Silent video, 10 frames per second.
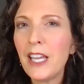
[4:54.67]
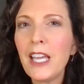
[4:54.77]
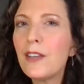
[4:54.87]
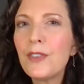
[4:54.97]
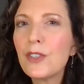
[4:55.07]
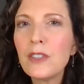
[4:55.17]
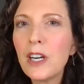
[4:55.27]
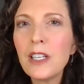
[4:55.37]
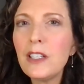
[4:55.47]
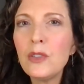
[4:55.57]
If you're
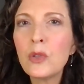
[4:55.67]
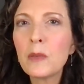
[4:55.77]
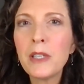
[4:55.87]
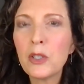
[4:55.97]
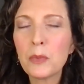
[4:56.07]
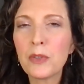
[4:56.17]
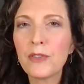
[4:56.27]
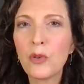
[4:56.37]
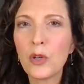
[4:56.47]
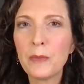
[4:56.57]
not in norming or
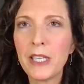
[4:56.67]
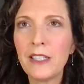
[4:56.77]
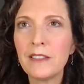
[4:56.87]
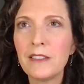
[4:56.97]
performing,